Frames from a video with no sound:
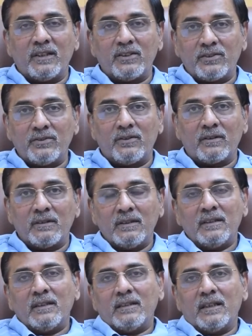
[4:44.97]
ensure
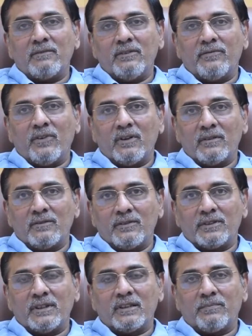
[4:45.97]
that we follow
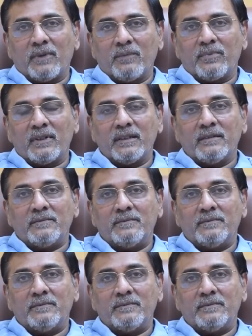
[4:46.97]
those sheets properly.